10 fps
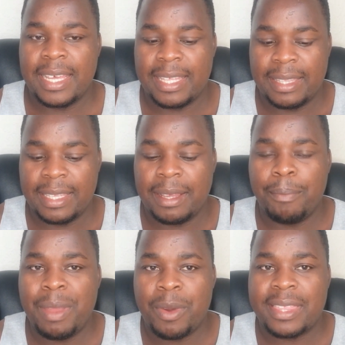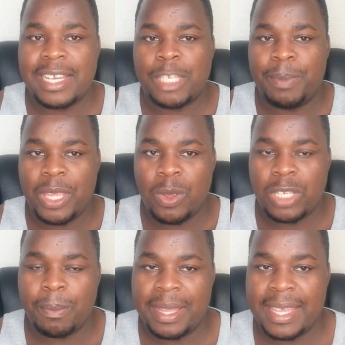the memory that is being
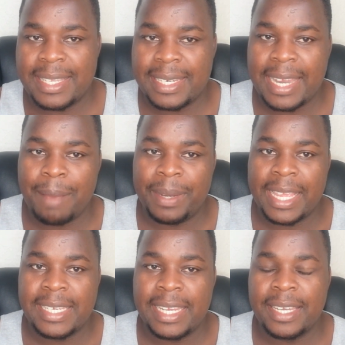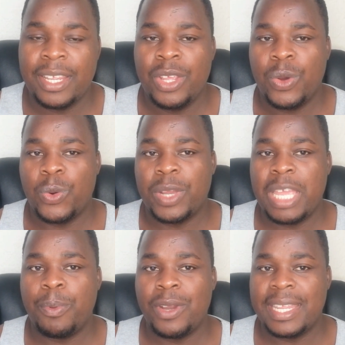used by that certain application will
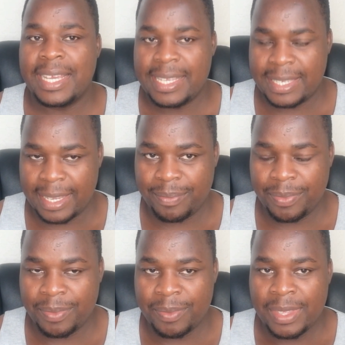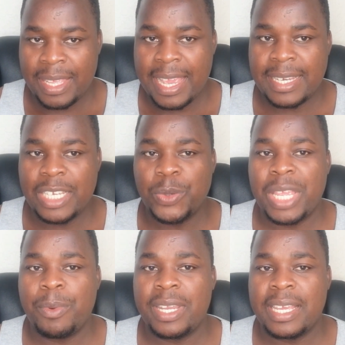keep on increasing. And it will
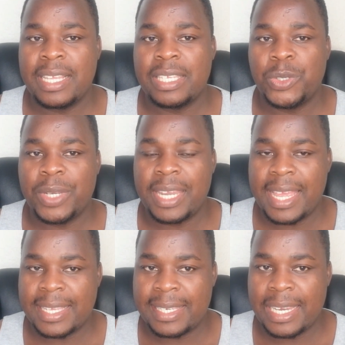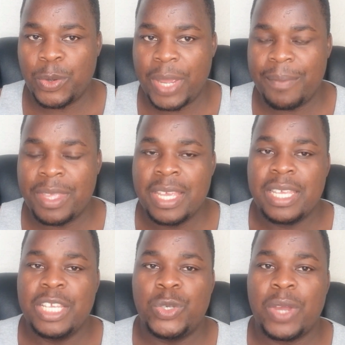keep on increasing to an extent where
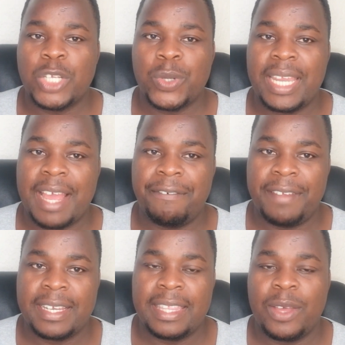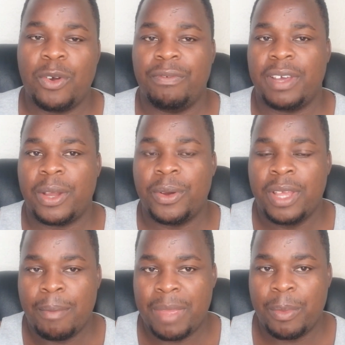it will actually affect the overall
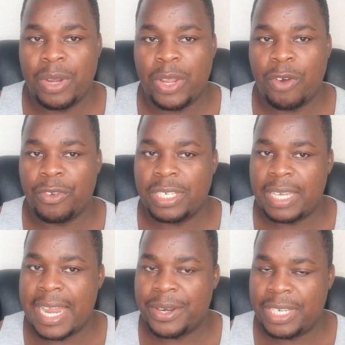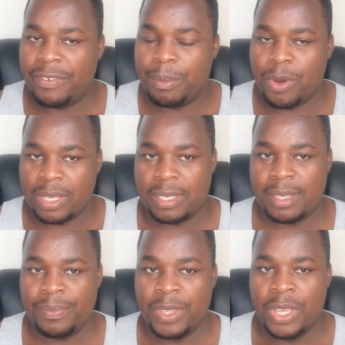memory of your Android TV
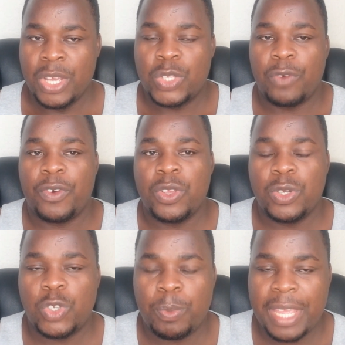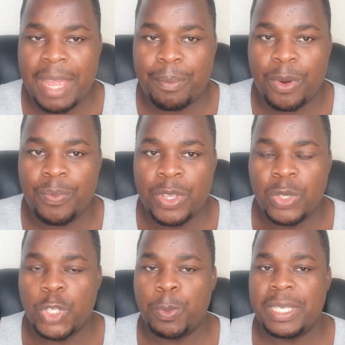box. So for you to be able
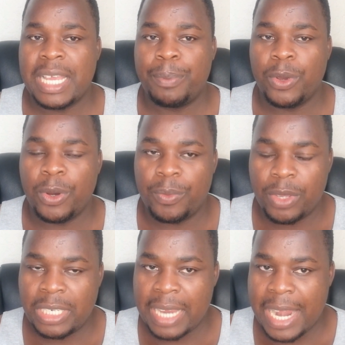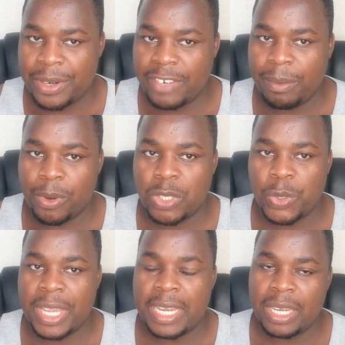to speed up your Android TV box,
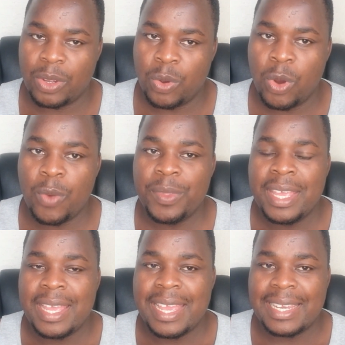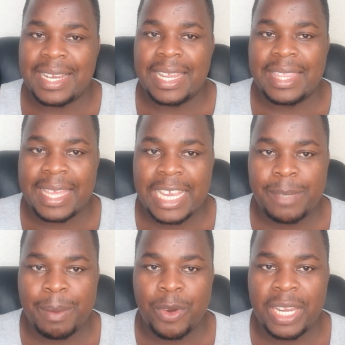you can go and clear the cache
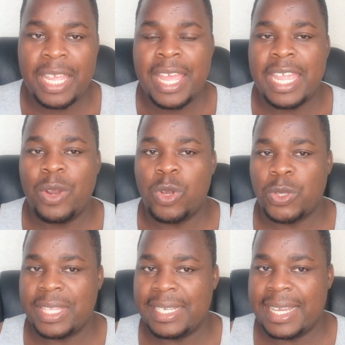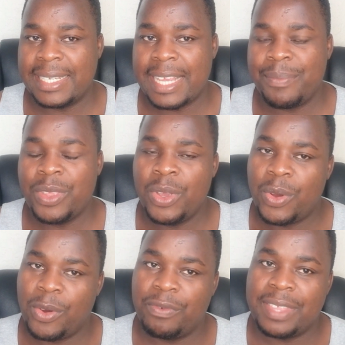memory and also the data
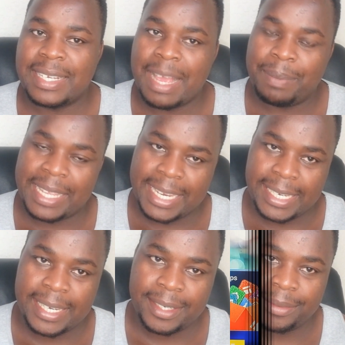of that application.